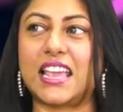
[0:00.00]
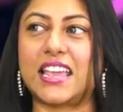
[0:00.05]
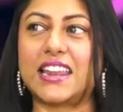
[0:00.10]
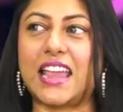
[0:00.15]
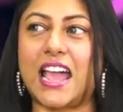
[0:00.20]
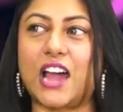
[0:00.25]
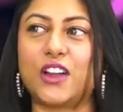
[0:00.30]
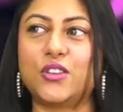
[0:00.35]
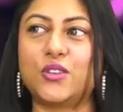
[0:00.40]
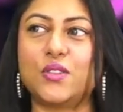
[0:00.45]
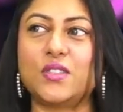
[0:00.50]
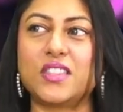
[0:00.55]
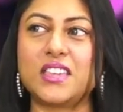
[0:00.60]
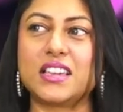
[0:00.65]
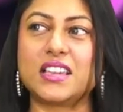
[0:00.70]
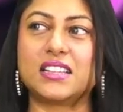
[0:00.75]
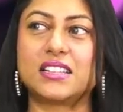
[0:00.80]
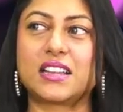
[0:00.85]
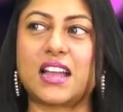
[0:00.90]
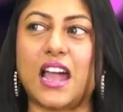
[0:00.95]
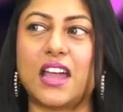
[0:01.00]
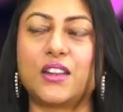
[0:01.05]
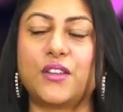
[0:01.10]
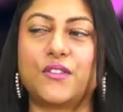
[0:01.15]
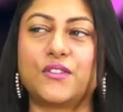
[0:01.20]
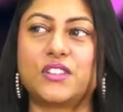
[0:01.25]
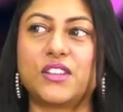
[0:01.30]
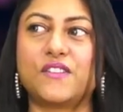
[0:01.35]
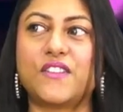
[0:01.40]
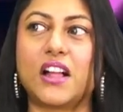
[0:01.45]
And how do you think it kind
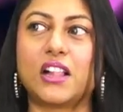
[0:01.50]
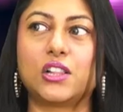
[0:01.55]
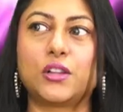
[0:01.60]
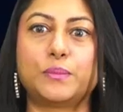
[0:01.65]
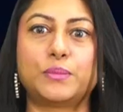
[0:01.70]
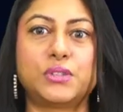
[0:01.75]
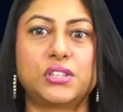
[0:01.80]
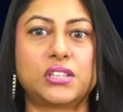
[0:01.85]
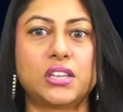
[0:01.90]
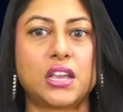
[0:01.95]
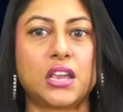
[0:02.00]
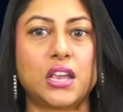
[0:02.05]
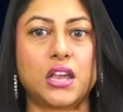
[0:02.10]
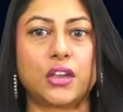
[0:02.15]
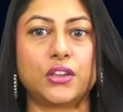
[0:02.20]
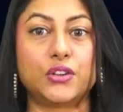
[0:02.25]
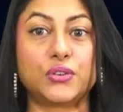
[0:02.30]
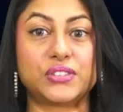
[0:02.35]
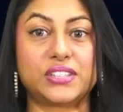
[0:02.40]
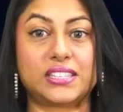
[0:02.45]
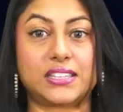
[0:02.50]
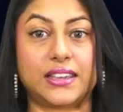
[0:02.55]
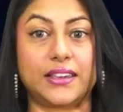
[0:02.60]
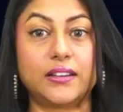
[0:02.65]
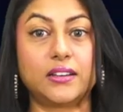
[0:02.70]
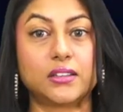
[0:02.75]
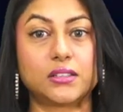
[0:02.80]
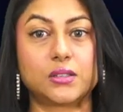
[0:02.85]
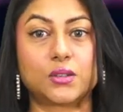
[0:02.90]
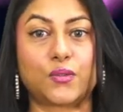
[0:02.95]
of developed your
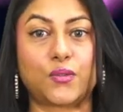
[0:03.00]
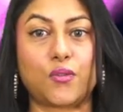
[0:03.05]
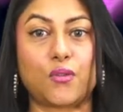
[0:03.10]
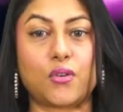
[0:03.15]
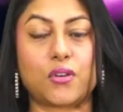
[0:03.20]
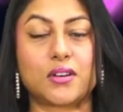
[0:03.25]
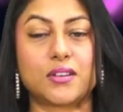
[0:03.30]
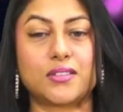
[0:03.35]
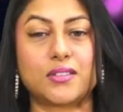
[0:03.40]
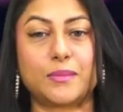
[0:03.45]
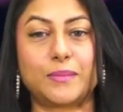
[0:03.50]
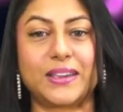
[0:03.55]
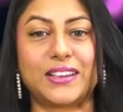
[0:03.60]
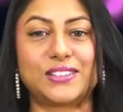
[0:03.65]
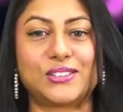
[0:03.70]
skills for the big